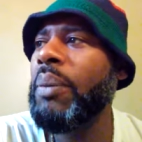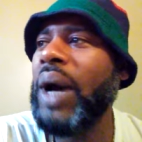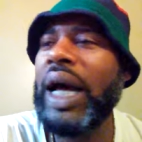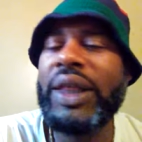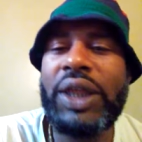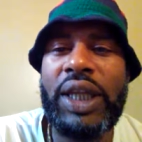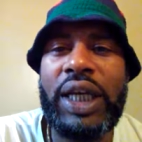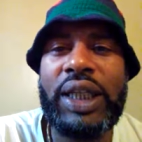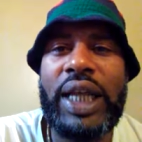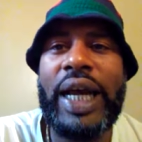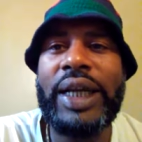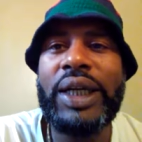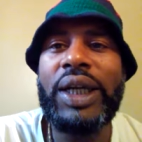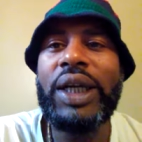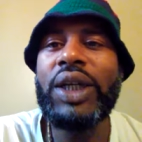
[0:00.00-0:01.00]
But I think
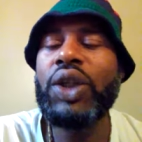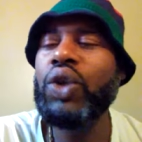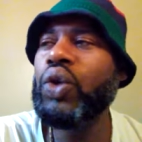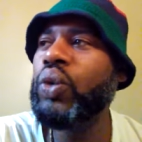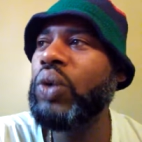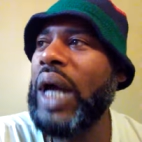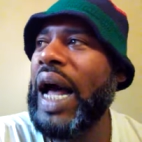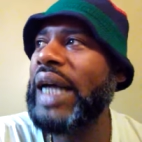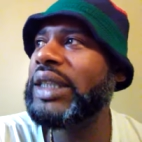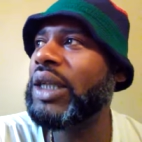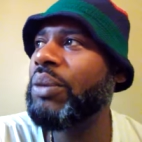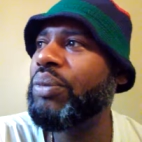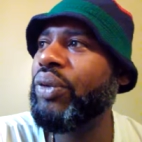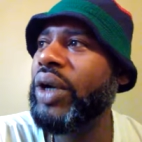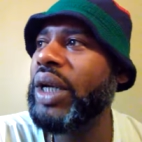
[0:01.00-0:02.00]
that you guys
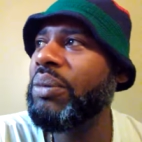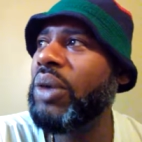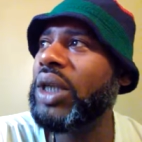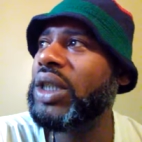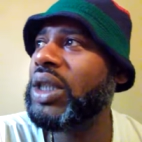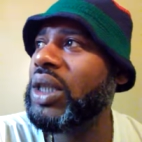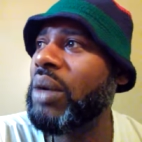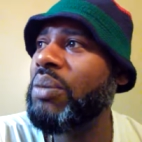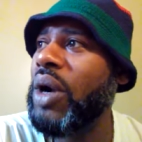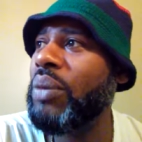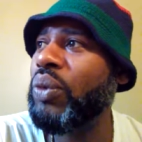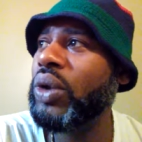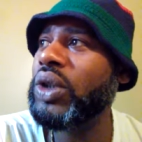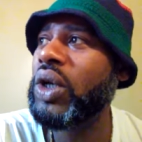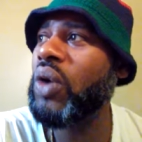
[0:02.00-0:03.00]
can pretty much sum
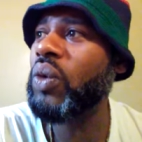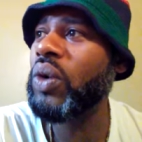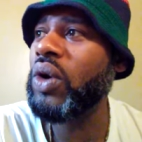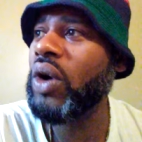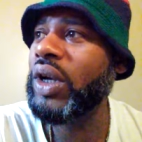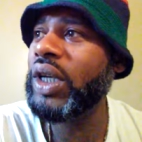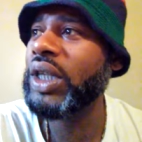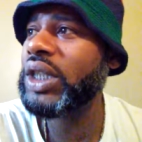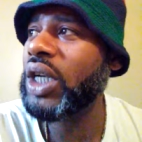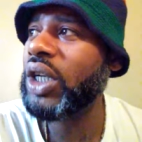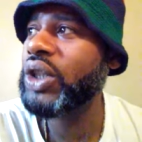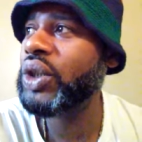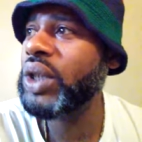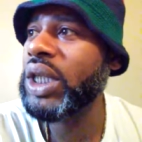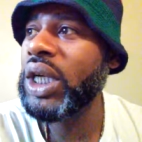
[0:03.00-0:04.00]
up what's going on in this
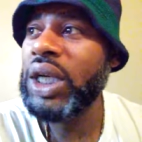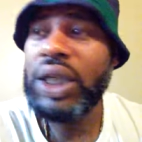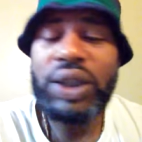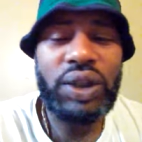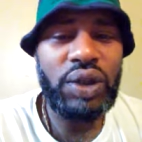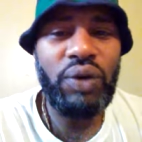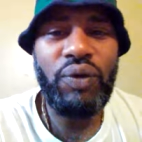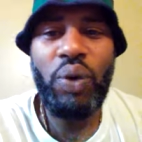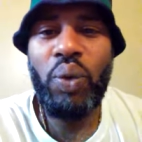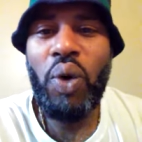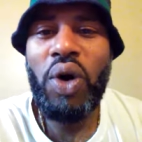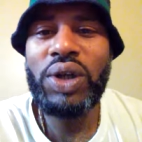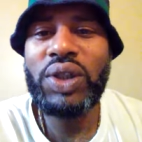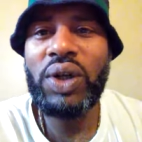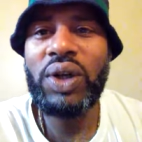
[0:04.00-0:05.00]
country. Civil
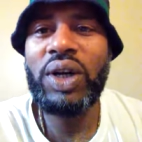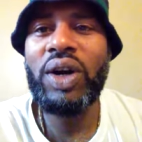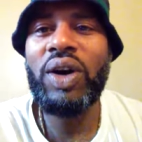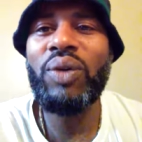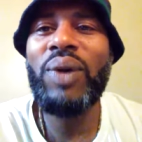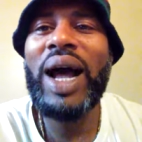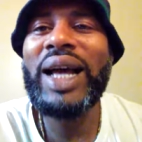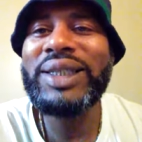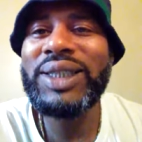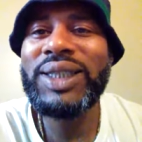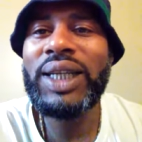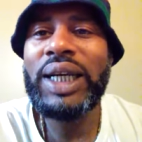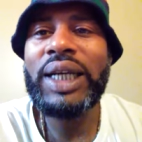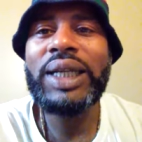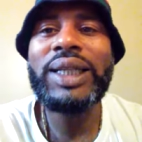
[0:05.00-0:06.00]
war's on the
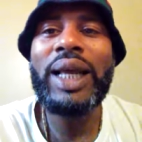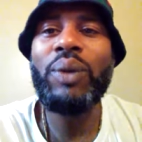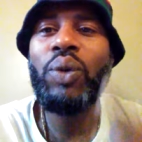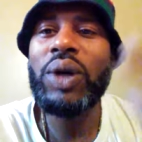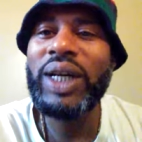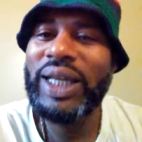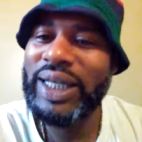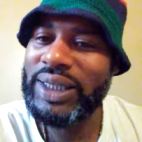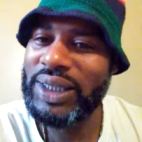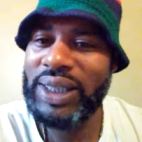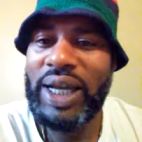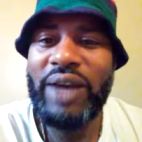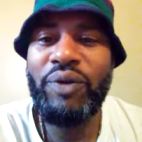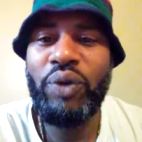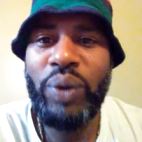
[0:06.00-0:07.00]
horizon. They want to get
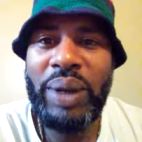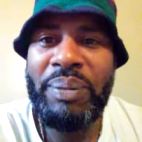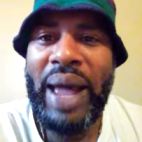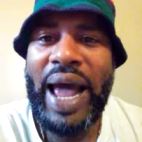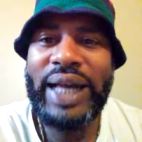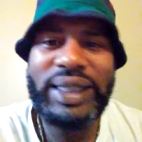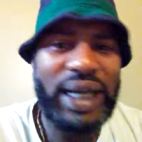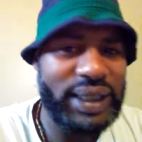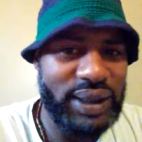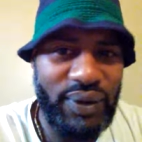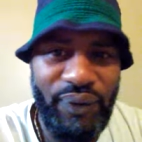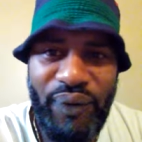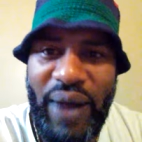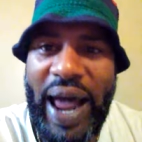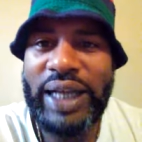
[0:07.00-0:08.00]
slavery back. That's
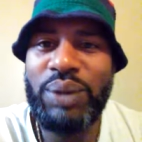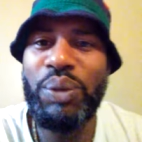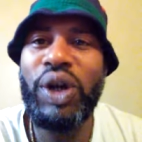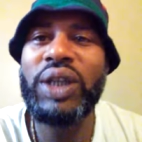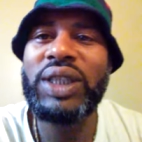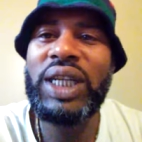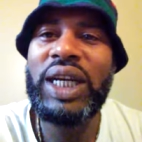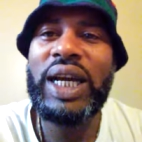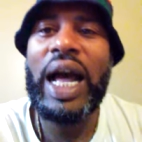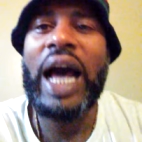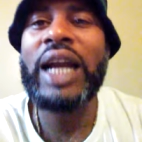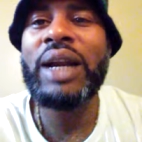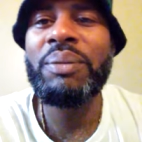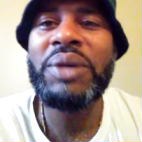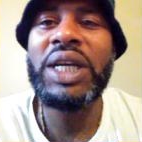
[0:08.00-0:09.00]
a fact because the
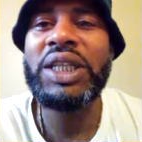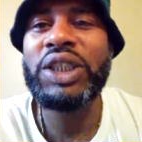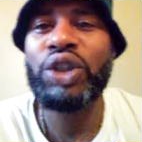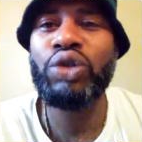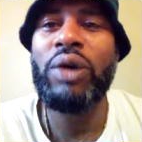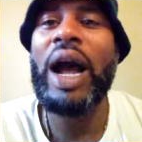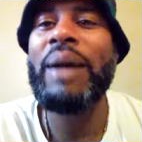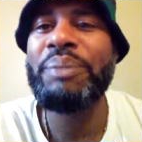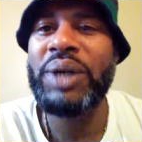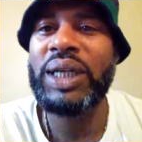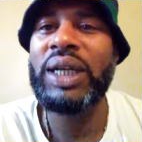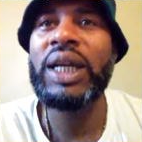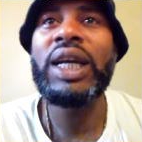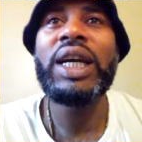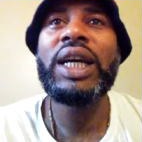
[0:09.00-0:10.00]
economy is
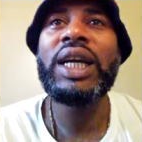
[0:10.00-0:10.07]
dropping.